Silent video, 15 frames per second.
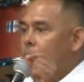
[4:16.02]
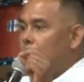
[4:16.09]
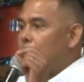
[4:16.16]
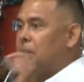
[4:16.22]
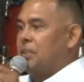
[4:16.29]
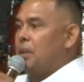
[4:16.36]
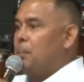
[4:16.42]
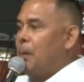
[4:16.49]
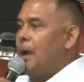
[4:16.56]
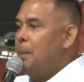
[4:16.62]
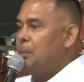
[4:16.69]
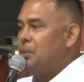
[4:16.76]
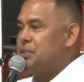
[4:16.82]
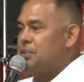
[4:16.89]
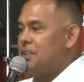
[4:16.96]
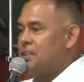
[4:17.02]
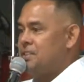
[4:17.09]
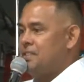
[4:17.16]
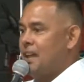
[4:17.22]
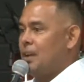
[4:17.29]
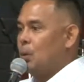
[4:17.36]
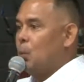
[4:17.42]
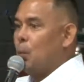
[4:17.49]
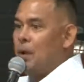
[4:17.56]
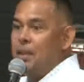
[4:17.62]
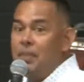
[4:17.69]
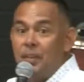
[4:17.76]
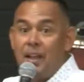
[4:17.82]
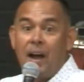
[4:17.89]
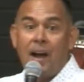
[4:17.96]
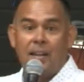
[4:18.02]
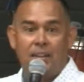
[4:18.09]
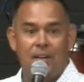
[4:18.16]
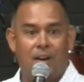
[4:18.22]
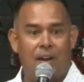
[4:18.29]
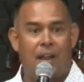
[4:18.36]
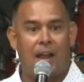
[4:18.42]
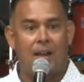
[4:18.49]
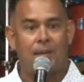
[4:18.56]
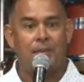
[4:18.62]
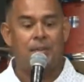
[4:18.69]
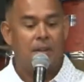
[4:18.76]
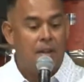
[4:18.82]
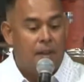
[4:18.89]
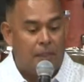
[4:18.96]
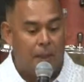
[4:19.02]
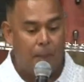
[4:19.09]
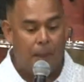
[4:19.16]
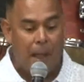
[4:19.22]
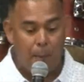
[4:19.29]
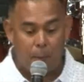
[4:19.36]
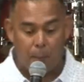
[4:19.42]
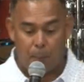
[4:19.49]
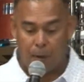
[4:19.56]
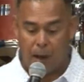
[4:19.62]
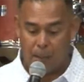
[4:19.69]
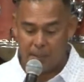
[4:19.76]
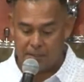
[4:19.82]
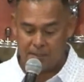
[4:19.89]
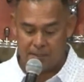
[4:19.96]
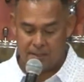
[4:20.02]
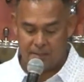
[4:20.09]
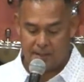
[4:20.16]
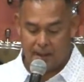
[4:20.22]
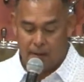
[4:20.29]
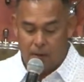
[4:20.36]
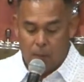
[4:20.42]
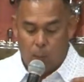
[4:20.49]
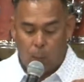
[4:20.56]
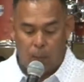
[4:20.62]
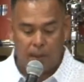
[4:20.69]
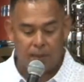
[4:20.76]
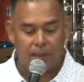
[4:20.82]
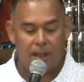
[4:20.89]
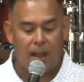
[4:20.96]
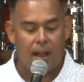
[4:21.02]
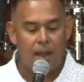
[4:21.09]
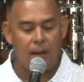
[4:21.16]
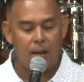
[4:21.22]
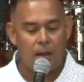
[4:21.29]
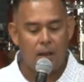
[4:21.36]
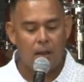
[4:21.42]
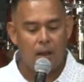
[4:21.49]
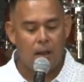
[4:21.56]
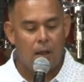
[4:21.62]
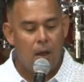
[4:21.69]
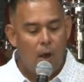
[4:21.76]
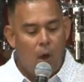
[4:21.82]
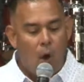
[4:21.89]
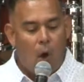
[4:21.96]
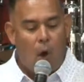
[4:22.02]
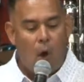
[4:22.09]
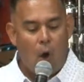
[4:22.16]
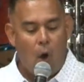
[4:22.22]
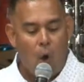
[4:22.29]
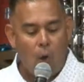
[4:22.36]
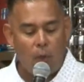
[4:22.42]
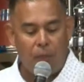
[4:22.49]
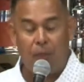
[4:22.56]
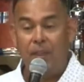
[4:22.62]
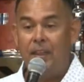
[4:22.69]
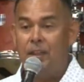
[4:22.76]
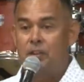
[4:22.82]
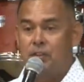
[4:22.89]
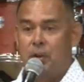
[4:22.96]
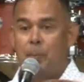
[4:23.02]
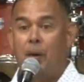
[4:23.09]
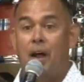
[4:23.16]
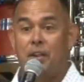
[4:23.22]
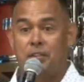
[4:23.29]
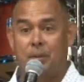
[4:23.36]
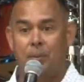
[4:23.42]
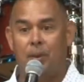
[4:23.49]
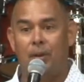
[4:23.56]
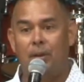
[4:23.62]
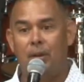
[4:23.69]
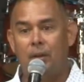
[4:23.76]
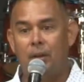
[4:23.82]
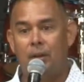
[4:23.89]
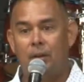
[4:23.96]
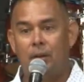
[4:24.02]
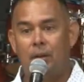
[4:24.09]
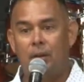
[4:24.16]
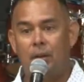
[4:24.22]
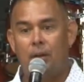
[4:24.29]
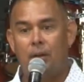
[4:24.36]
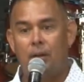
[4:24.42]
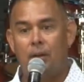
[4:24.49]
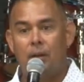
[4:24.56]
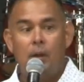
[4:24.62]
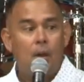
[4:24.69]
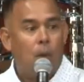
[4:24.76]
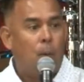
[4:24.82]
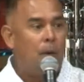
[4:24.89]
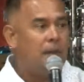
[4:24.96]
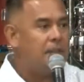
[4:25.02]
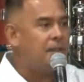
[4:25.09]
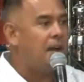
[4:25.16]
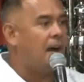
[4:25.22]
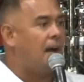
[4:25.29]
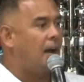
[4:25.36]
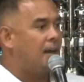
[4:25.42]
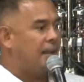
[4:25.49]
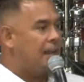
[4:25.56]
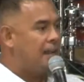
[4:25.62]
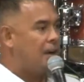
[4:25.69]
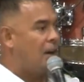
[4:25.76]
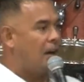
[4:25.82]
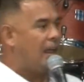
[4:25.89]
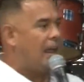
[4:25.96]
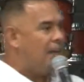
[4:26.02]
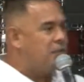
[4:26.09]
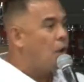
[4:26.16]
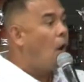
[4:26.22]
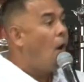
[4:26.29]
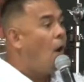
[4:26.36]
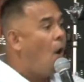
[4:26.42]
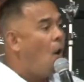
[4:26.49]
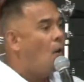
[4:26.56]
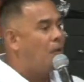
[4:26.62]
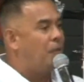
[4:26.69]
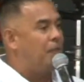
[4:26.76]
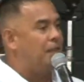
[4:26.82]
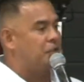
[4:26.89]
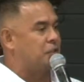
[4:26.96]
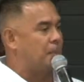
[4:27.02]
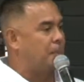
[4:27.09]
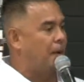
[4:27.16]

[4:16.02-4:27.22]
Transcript: But the Bible says that with God in our lives, the Bible promises that with God, all things are possible. With God in our lives, all things are